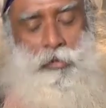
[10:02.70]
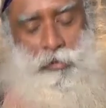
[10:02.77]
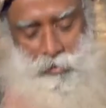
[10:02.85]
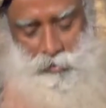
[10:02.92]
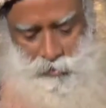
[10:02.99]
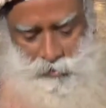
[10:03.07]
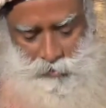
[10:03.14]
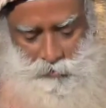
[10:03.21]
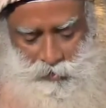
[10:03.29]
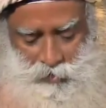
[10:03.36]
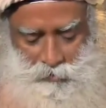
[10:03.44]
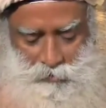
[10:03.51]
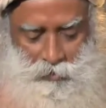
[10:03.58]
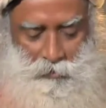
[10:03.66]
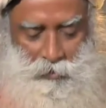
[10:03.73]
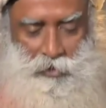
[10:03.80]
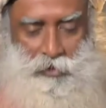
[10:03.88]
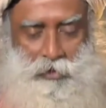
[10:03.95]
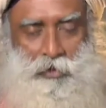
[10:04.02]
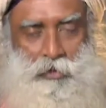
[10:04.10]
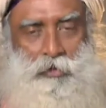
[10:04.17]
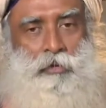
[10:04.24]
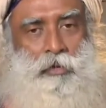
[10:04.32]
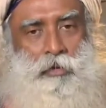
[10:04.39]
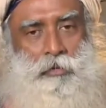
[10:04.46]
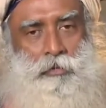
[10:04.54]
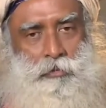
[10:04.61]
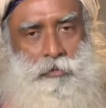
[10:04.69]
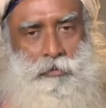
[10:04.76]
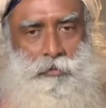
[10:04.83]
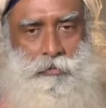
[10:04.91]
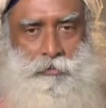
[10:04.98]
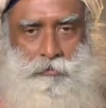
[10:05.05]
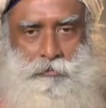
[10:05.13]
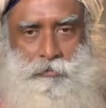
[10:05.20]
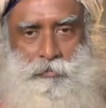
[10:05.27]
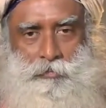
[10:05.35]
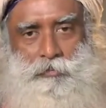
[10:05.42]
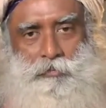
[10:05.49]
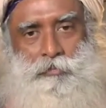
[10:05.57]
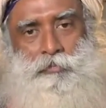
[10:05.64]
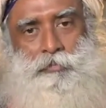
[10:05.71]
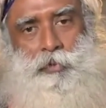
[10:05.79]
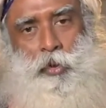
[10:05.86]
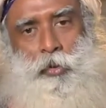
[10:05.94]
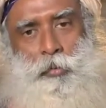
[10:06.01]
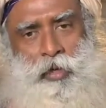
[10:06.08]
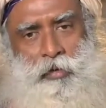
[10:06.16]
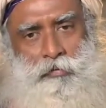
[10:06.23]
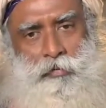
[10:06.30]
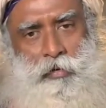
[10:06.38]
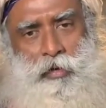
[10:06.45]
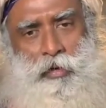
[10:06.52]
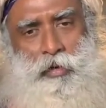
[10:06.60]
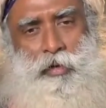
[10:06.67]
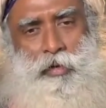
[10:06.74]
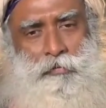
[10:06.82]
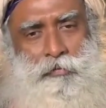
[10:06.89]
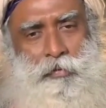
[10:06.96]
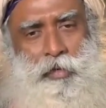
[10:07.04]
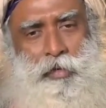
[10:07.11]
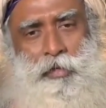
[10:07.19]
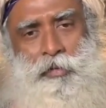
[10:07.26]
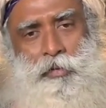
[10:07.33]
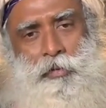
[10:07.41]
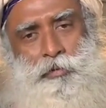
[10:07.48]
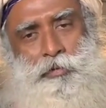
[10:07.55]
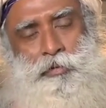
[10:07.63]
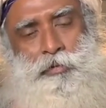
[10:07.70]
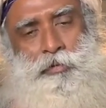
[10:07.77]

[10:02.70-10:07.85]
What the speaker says: this becomes a machine to go very far. How far it goes